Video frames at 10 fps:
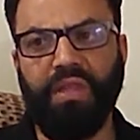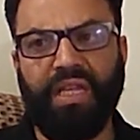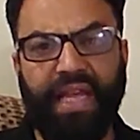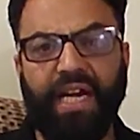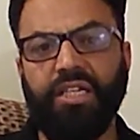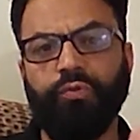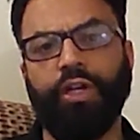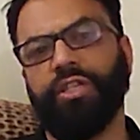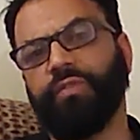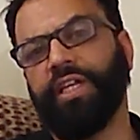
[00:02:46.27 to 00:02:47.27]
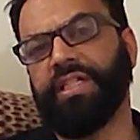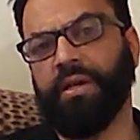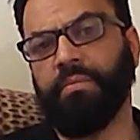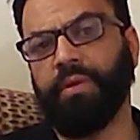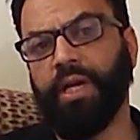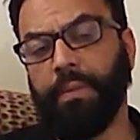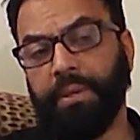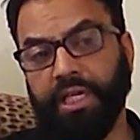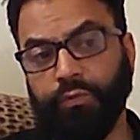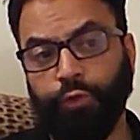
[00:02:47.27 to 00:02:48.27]
That is what is worrisome,
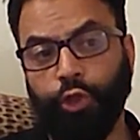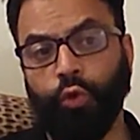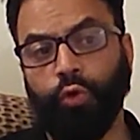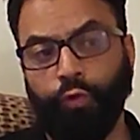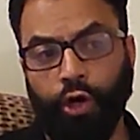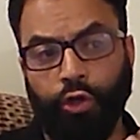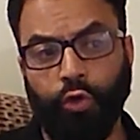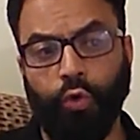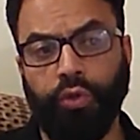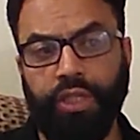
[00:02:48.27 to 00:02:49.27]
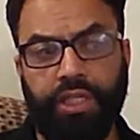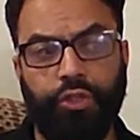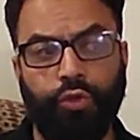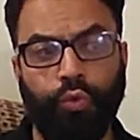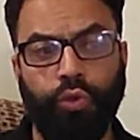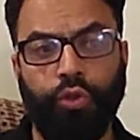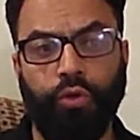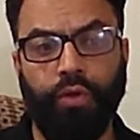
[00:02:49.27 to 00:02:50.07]
because we don't want to go these youth